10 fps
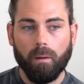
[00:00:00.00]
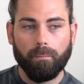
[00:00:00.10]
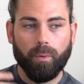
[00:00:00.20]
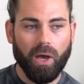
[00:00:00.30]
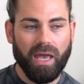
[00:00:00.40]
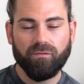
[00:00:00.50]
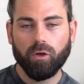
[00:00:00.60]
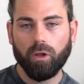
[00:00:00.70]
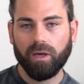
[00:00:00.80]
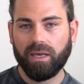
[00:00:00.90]
But if
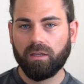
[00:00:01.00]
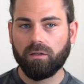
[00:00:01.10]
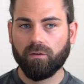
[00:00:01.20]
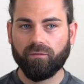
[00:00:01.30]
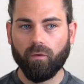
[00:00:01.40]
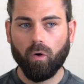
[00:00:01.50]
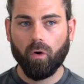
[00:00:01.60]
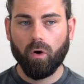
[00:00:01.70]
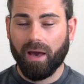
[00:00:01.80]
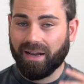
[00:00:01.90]
you're looking
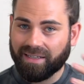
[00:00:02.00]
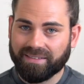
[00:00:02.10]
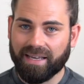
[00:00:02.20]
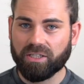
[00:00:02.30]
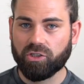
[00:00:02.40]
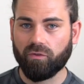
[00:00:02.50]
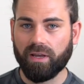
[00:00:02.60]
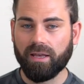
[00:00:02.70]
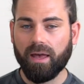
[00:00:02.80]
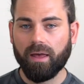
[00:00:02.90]
for an
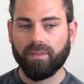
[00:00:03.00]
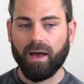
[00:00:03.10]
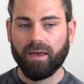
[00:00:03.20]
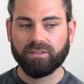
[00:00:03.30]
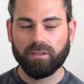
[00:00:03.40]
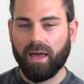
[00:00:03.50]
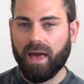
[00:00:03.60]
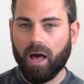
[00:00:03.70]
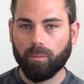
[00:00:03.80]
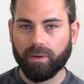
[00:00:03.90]
accessory that is gonna
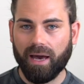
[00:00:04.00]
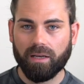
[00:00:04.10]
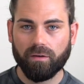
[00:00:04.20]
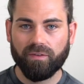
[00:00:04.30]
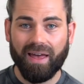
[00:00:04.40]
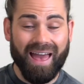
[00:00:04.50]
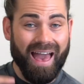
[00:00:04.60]
help kind of